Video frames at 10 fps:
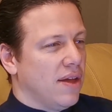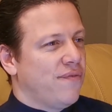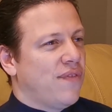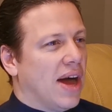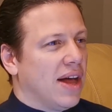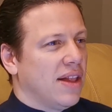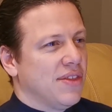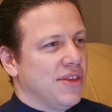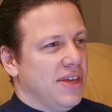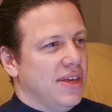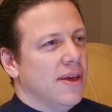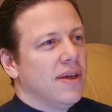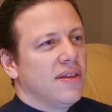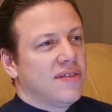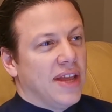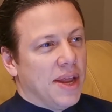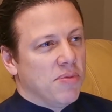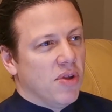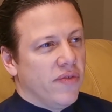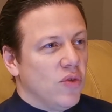file the
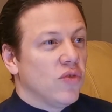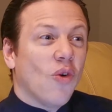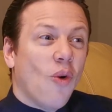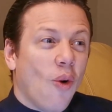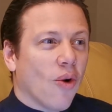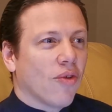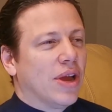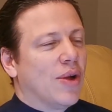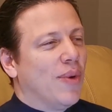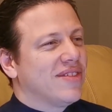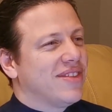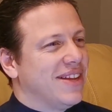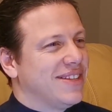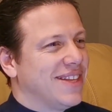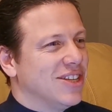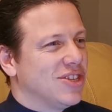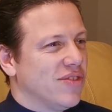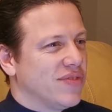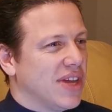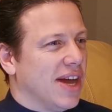statement of use or request an extension
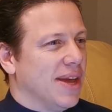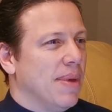of time.